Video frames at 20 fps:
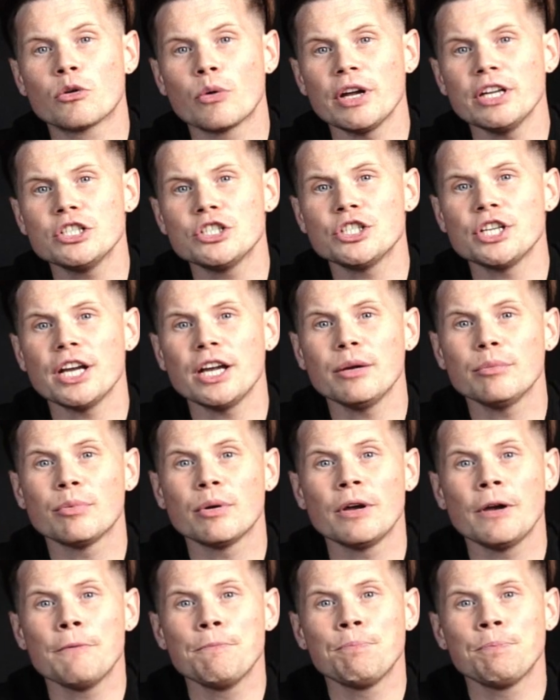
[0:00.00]
grain shape,
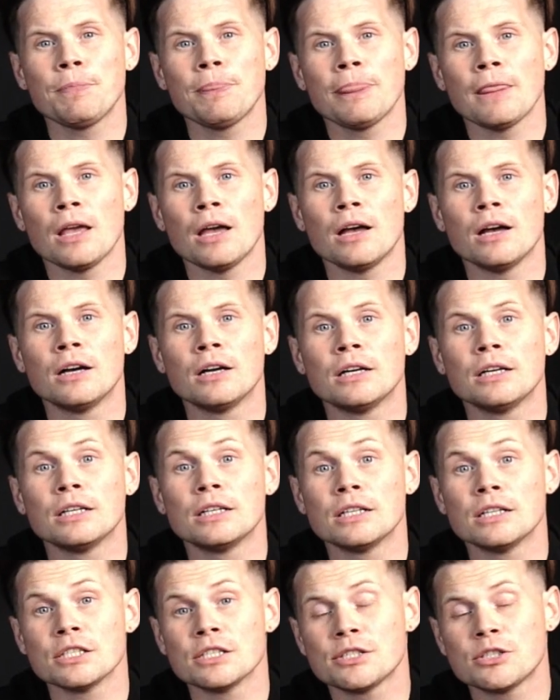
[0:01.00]

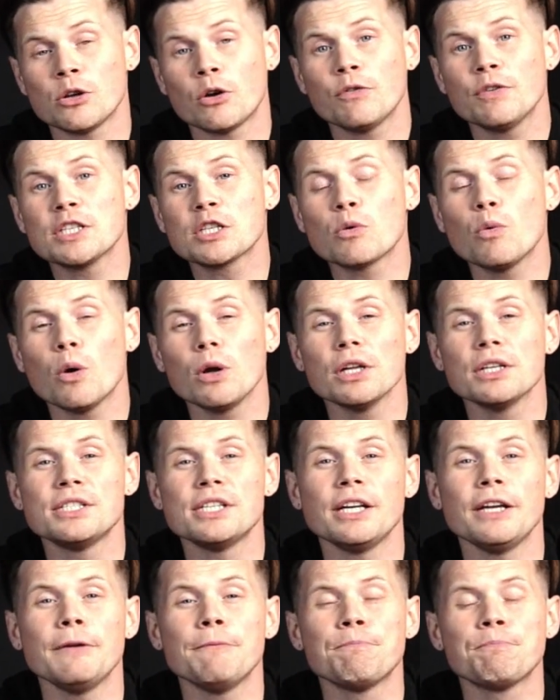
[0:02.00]
uh, surface
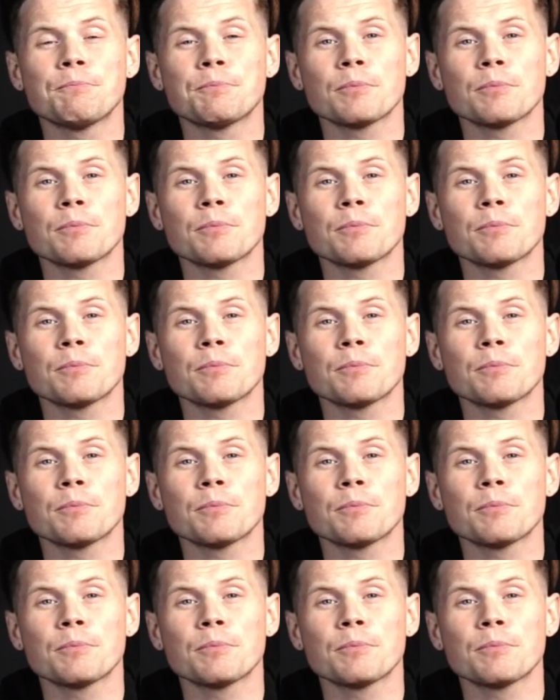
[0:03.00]
quality,